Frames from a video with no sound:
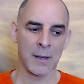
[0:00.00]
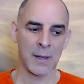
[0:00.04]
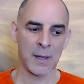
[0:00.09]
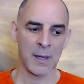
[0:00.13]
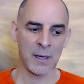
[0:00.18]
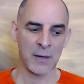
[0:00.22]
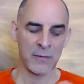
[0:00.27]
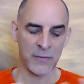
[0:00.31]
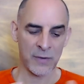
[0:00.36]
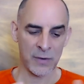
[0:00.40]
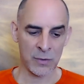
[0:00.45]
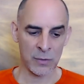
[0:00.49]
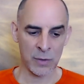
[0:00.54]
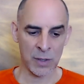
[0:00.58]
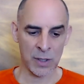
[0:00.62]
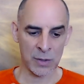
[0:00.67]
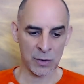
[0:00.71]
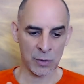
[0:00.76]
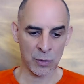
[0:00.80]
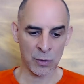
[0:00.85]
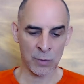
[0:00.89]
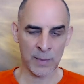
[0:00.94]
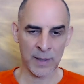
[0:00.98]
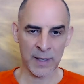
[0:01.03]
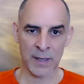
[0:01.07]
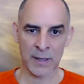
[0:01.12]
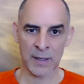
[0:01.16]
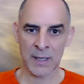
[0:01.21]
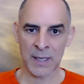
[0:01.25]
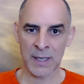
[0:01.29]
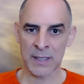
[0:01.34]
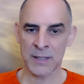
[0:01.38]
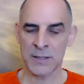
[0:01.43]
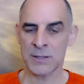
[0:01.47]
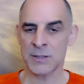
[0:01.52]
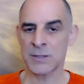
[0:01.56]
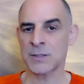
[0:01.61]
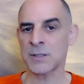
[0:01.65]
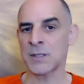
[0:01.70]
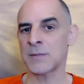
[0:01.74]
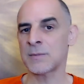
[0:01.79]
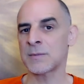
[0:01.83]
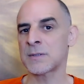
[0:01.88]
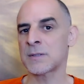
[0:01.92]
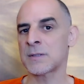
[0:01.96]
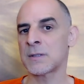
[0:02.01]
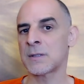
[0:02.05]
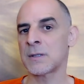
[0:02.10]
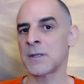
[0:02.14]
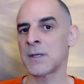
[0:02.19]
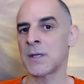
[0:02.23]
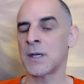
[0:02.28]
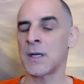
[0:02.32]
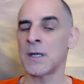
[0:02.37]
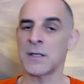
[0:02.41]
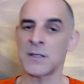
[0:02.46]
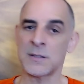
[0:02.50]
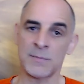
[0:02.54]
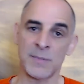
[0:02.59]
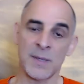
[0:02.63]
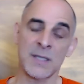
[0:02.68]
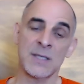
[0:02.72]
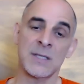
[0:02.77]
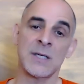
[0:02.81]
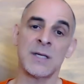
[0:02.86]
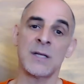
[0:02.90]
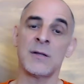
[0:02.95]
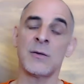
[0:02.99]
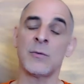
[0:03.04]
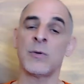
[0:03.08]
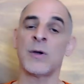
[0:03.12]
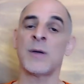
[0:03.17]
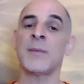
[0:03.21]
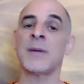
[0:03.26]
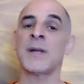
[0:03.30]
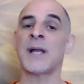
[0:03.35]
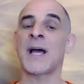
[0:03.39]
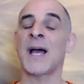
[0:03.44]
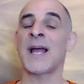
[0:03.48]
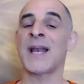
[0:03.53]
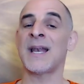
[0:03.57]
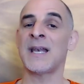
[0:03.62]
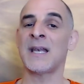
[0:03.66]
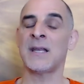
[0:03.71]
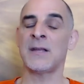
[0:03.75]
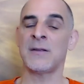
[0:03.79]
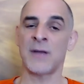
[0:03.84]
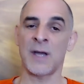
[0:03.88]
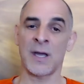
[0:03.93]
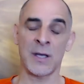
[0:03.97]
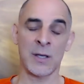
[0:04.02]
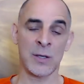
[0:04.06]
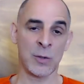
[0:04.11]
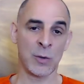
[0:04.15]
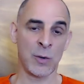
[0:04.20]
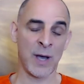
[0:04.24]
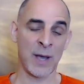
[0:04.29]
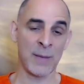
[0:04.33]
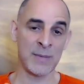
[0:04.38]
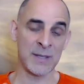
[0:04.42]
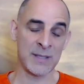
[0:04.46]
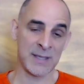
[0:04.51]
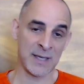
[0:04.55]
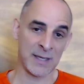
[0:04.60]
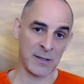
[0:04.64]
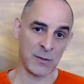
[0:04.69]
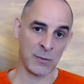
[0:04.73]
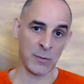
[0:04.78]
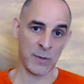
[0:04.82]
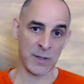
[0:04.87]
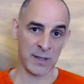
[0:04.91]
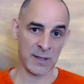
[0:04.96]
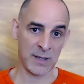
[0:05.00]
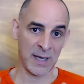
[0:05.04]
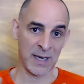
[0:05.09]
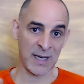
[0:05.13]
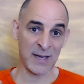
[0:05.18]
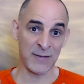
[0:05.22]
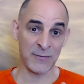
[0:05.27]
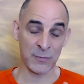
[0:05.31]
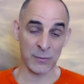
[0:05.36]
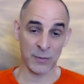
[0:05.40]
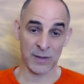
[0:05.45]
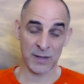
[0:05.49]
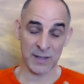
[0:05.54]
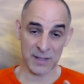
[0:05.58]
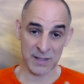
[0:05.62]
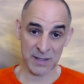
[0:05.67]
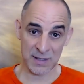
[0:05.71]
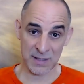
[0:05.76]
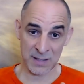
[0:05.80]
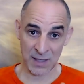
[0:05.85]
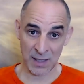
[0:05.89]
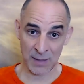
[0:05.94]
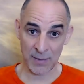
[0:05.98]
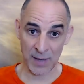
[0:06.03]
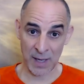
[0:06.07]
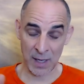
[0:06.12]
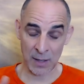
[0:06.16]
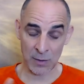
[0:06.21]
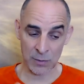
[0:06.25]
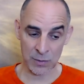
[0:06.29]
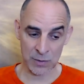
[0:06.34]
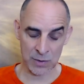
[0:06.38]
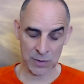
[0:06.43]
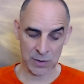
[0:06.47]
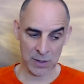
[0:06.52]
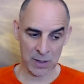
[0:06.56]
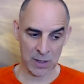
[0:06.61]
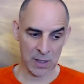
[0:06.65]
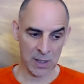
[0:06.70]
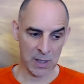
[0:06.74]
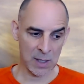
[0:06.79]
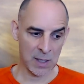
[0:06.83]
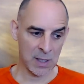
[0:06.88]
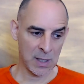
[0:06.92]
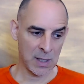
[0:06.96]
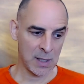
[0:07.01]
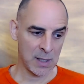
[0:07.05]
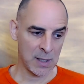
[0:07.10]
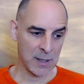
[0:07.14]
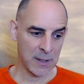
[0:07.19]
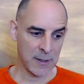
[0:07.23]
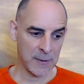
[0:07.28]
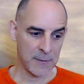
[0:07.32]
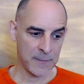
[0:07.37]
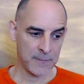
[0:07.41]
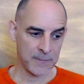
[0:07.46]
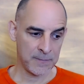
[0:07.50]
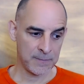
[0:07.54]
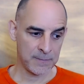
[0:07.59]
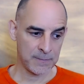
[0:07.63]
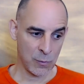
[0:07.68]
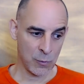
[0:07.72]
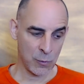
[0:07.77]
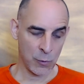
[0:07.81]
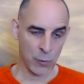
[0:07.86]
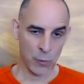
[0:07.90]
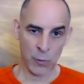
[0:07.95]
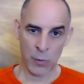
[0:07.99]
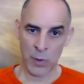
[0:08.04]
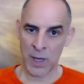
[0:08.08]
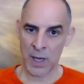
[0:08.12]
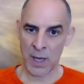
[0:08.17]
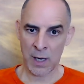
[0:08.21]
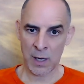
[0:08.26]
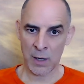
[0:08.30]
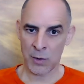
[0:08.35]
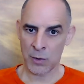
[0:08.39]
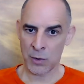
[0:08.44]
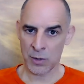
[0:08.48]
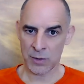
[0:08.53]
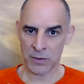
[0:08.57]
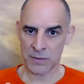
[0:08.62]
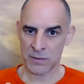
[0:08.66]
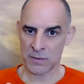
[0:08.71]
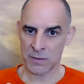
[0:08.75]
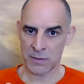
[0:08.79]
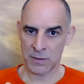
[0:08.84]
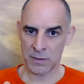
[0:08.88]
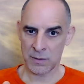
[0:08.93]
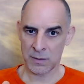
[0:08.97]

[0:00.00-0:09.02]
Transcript: And if I look at all my relationships, especially the women I cohabitated with, I lived within the same house, we are not